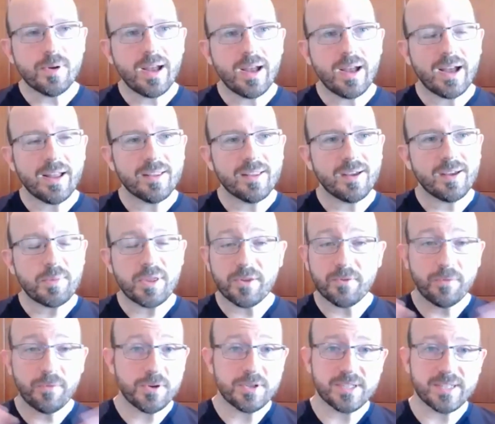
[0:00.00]
I mean, the
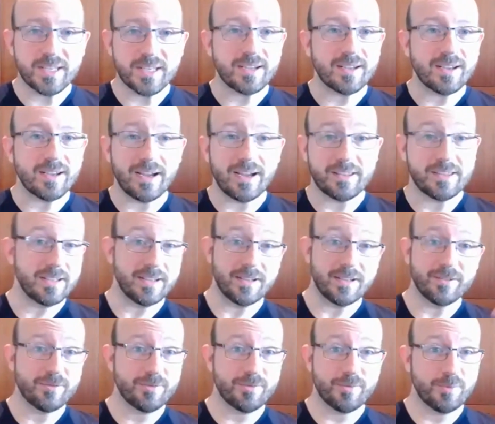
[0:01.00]
first thing I think
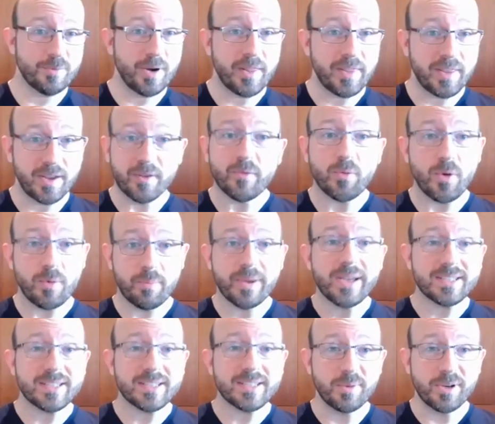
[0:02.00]
of when I think of what
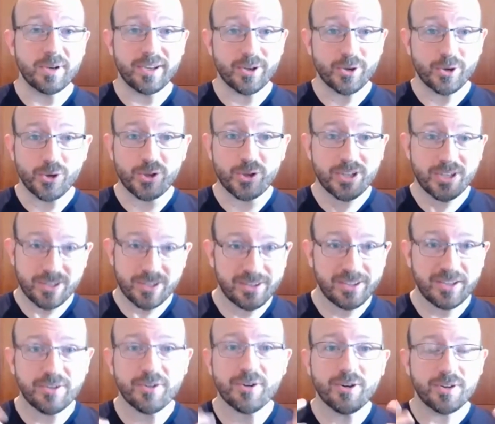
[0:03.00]
makes somebody a good
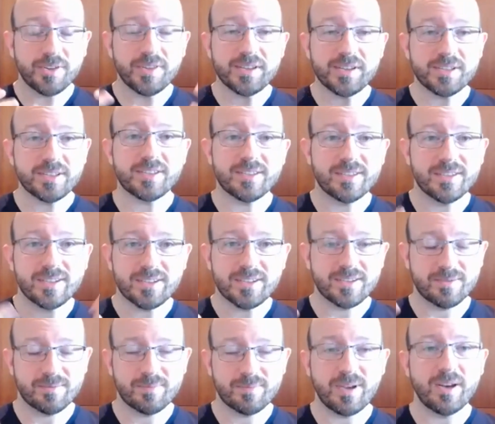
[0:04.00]
leader in
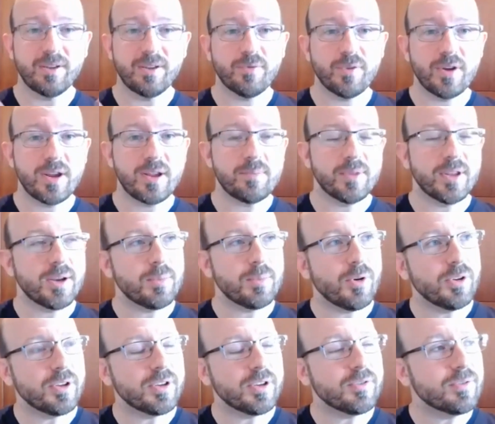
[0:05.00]
this kind of frame that I'm
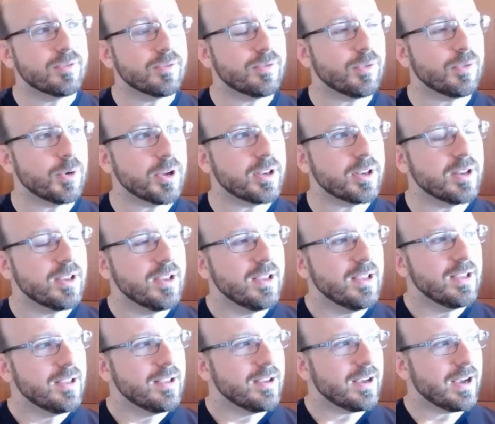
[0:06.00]
holding for it,
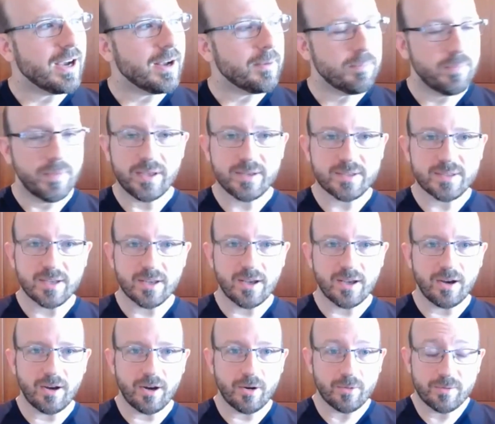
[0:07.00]
is
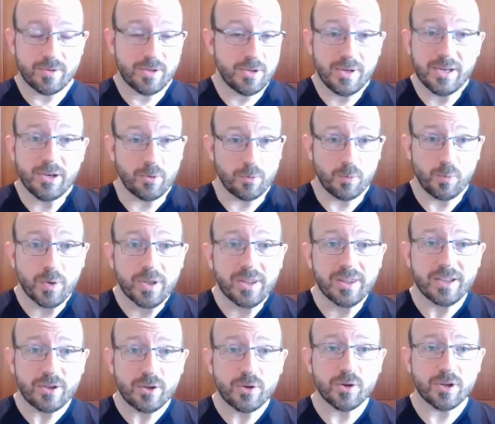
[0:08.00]
you need a
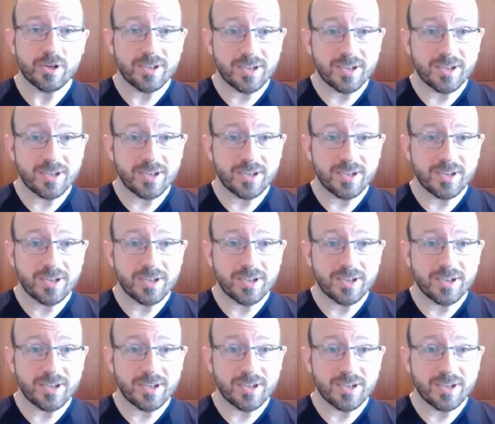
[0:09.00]
really good